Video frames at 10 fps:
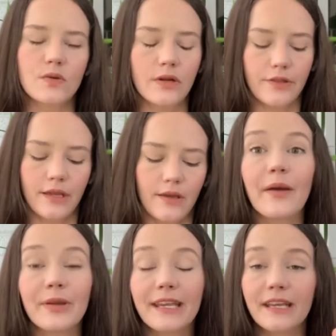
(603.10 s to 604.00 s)
sort of thing.
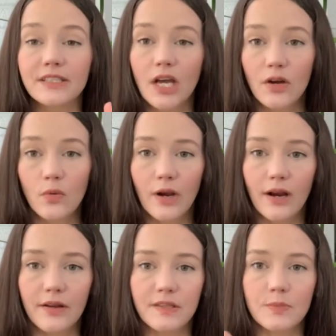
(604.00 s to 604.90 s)
I've been getting a ton of wear
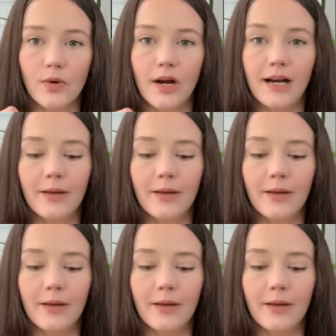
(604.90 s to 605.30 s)
out of this bra.